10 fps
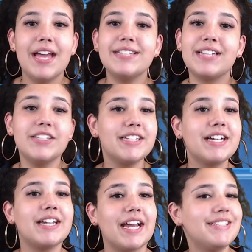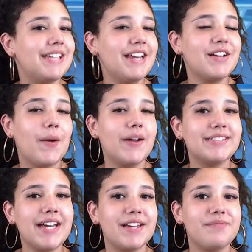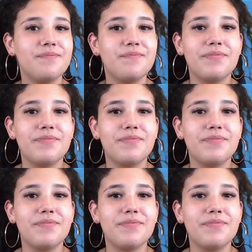It sounds like a nice day to go outside.